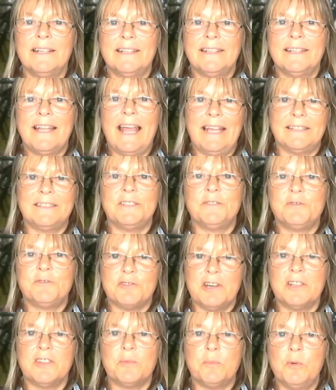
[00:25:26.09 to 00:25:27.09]
Active
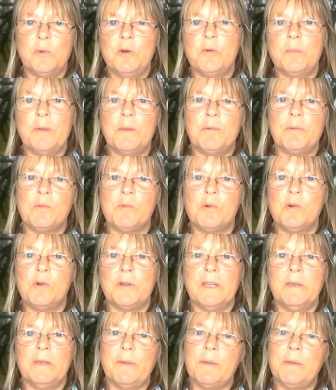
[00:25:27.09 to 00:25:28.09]
transport, people
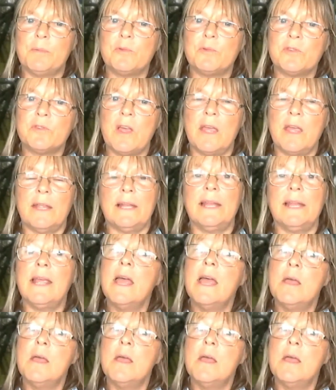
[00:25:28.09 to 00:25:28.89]
walking, people cycling,